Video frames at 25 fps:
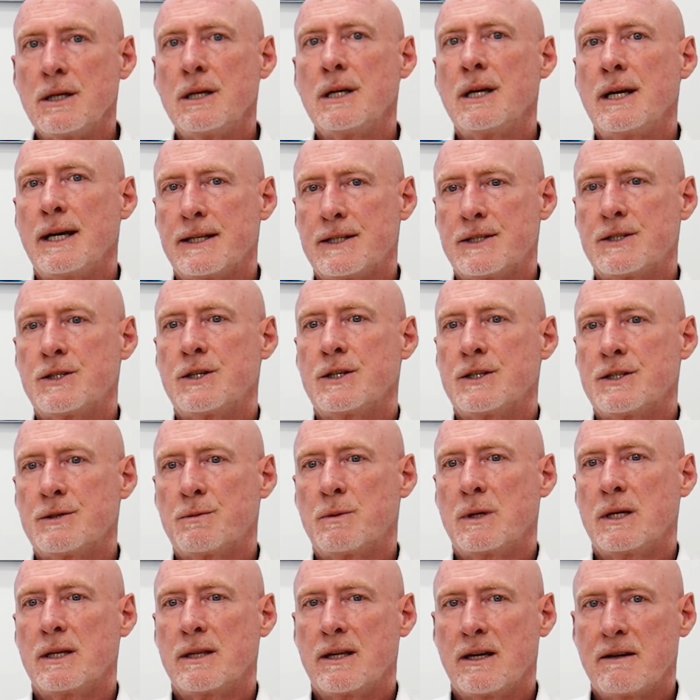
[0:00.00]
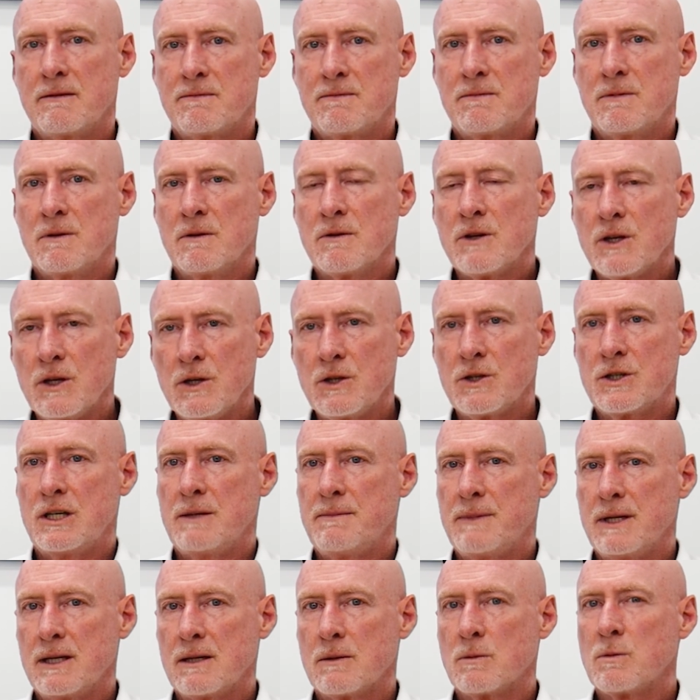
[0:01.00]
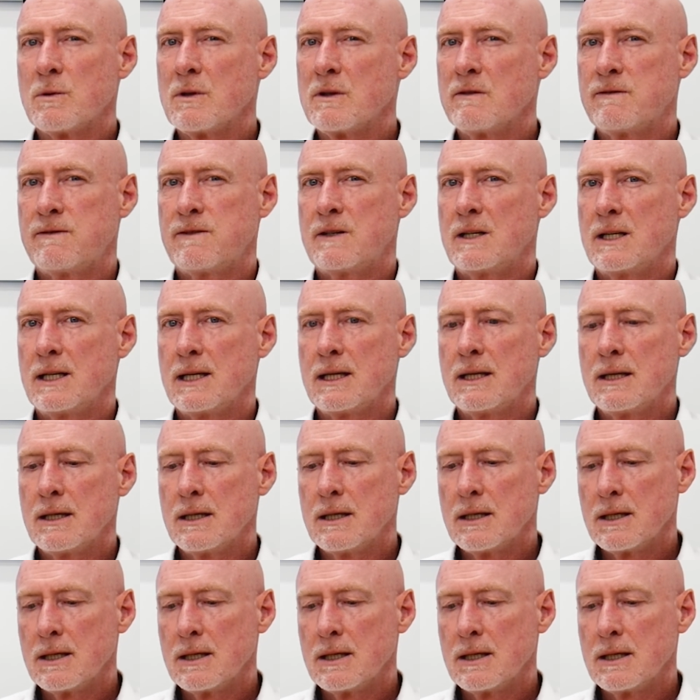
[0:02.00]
It's just where they've usually been willfully